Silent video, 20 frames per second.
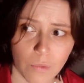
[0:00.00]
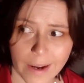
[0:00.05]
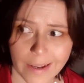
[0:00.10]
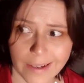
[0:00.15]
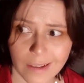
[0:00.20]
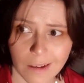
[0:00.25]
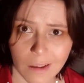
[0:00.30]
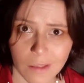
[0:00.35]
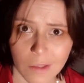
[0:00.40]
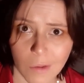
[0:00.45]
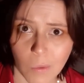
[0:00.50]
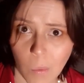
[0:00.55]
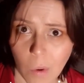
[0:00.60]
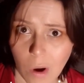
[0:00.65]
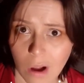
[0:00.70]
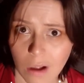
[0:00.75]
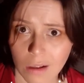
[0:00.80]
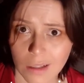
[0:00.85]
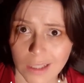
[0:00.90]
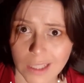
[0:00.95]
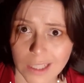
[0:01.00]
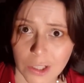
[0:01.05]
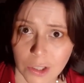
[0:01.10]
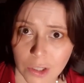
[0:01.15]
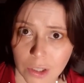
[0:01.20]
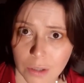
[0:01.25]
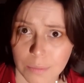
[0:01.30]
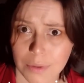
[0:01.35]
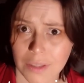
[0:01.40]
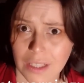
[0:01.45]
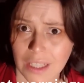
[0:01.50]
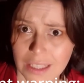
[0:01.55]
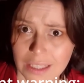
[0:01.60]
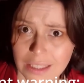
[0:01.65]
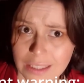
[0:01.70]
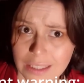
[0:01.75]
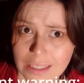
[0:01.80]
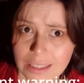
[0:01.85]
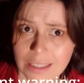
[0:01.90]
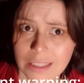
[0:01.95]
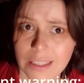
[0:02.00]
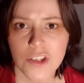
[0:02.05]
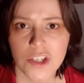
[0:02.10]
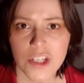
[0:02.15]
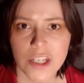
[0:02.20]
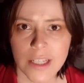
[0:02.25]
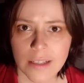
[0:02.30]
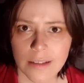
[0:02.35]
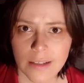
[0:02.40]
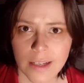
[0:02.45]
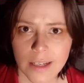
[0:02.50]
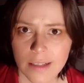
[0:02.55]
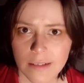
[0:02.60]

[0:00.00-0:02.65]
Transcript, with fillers: write on the wall in her blood. She